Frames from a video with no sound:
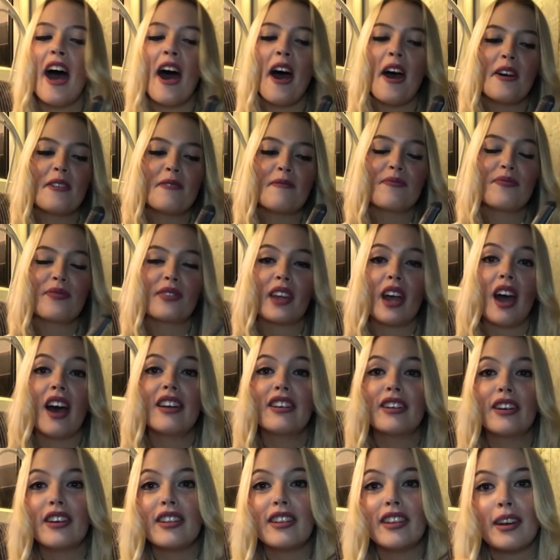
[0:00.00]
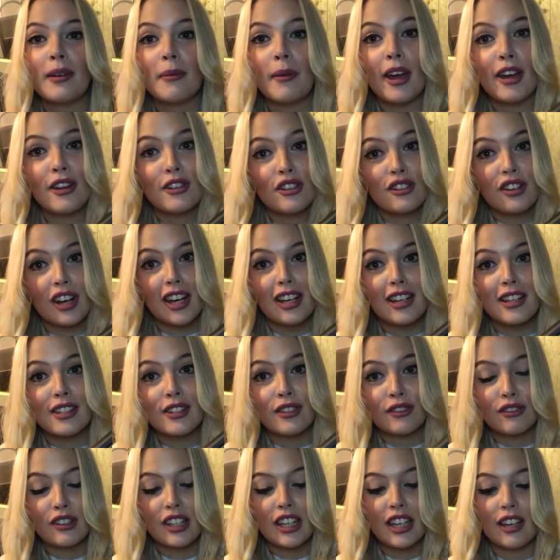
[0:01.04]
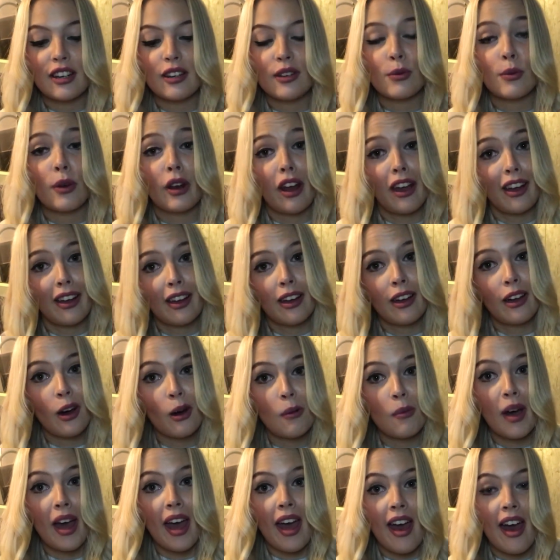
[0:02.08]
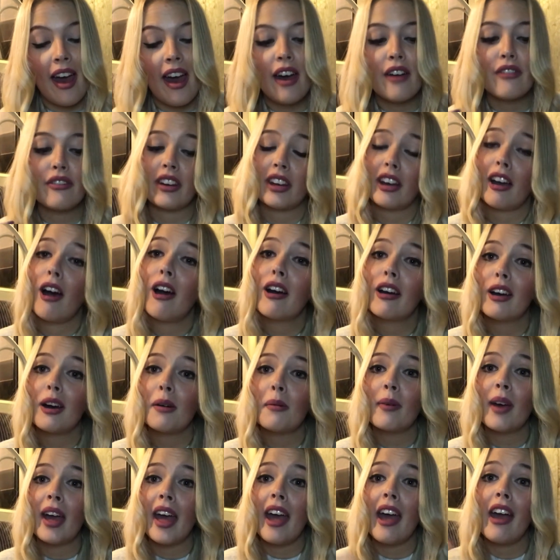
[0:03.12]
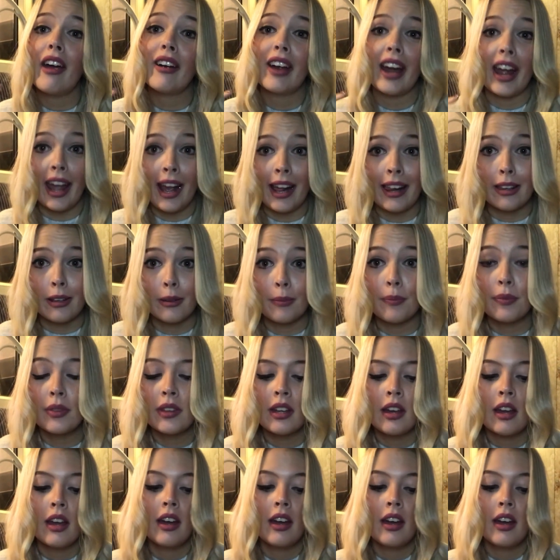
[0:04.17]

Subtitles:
I know that a pair of straighteners are really good when I can curl my hair. If I can't curl my hair, I hate them.